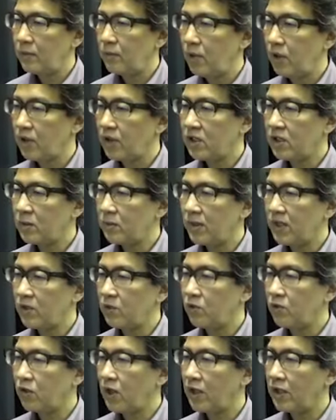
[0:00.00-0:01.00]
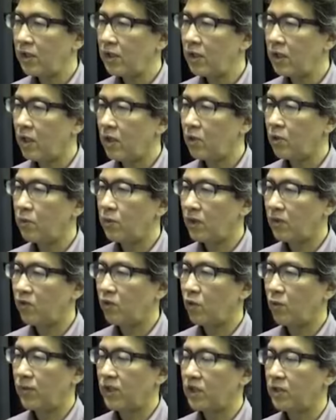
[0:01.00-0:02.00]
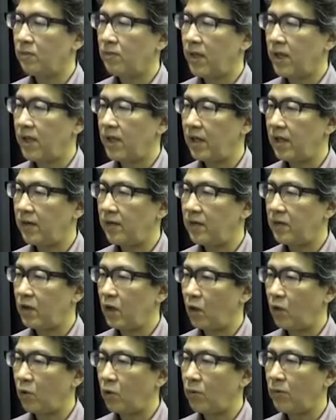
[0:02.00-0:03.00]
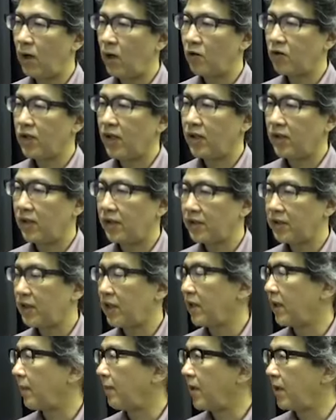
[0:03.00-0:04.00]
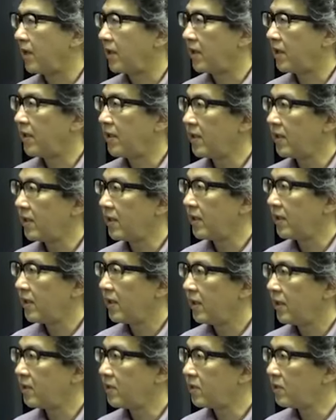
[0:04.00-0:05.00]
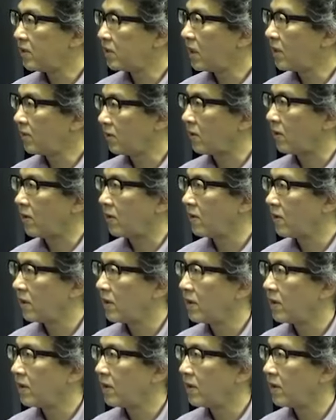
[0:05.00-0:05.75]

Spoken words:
Participants who had low performance may have low multitasking ability in general.